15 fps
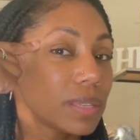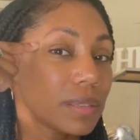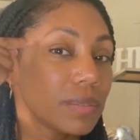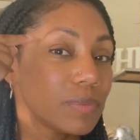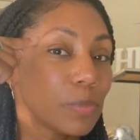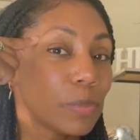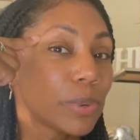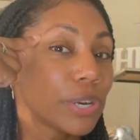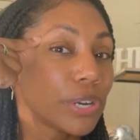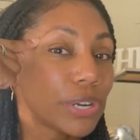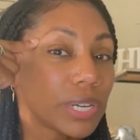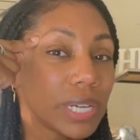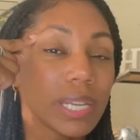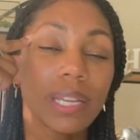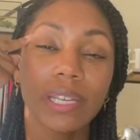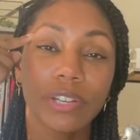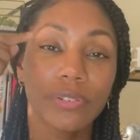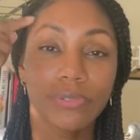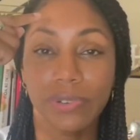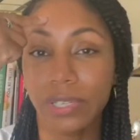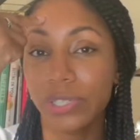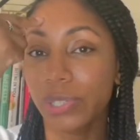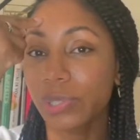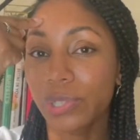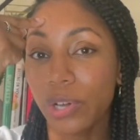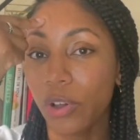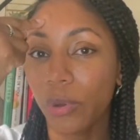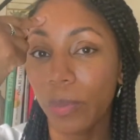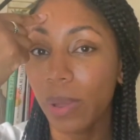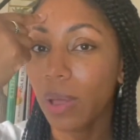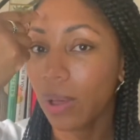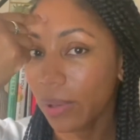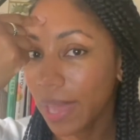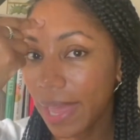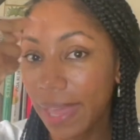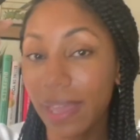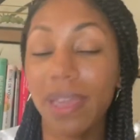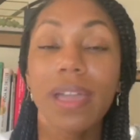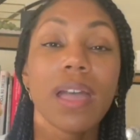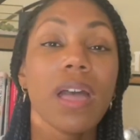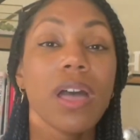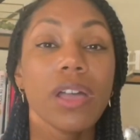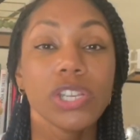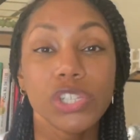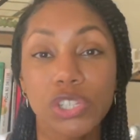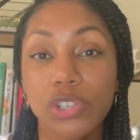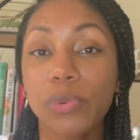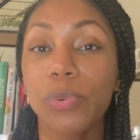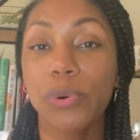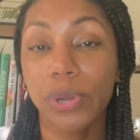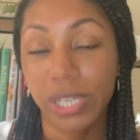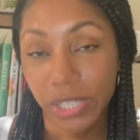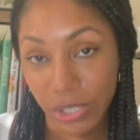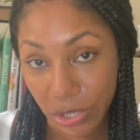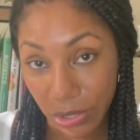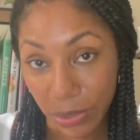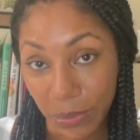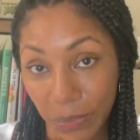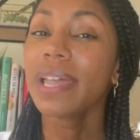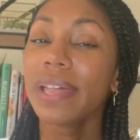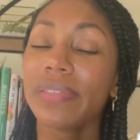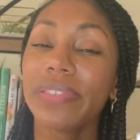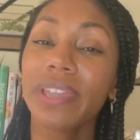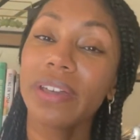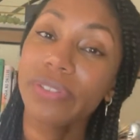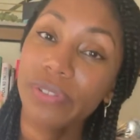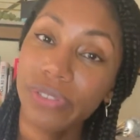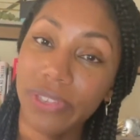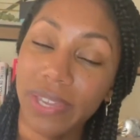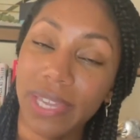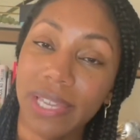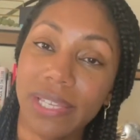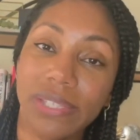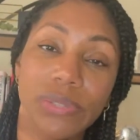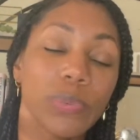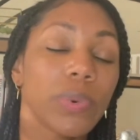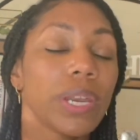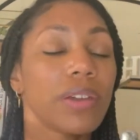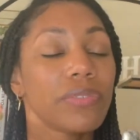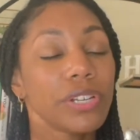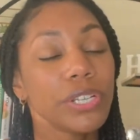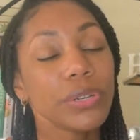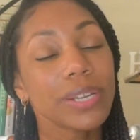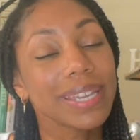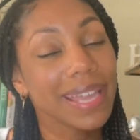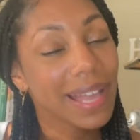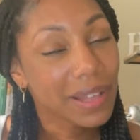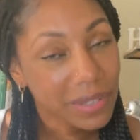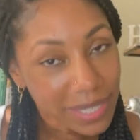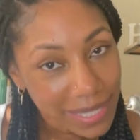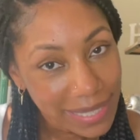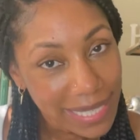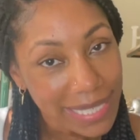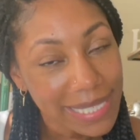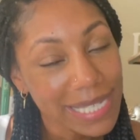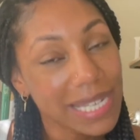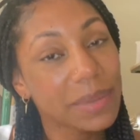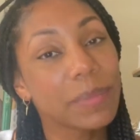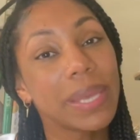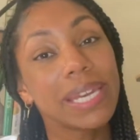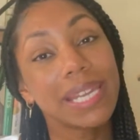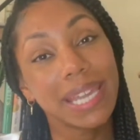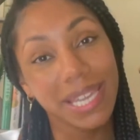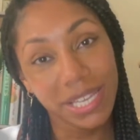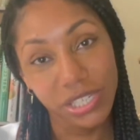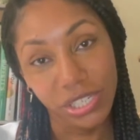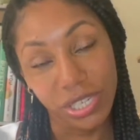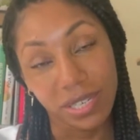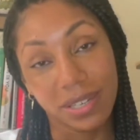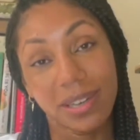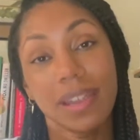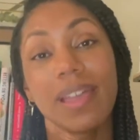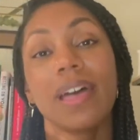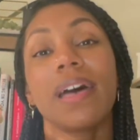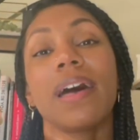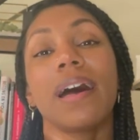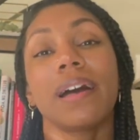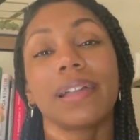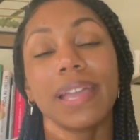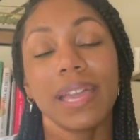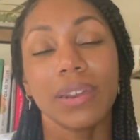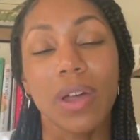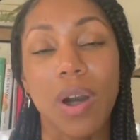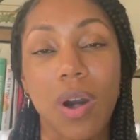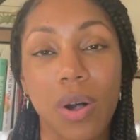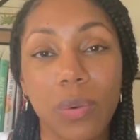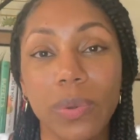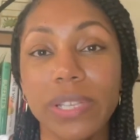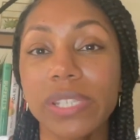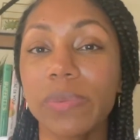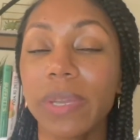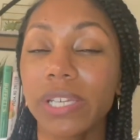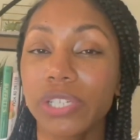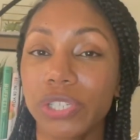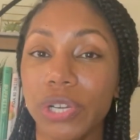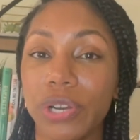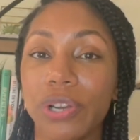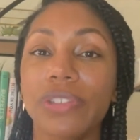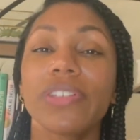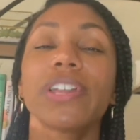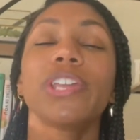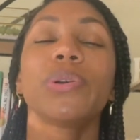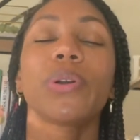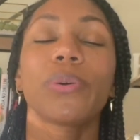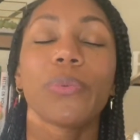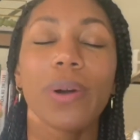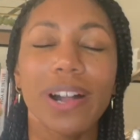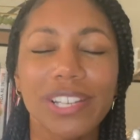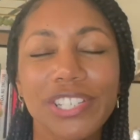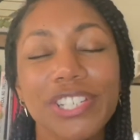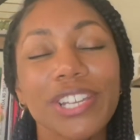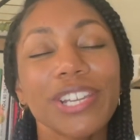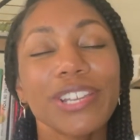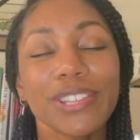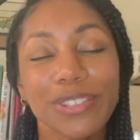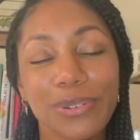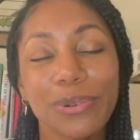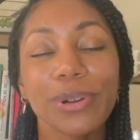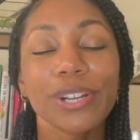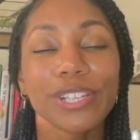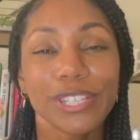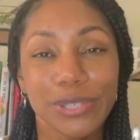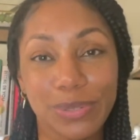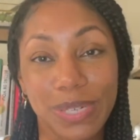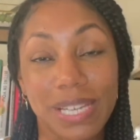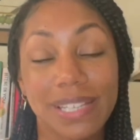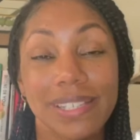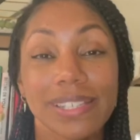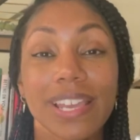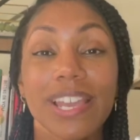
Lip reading: burn in your frontal lobe, okay? 2.2. The other thing is, whenever you're calculating medication, again, always make sure that you are watching your units.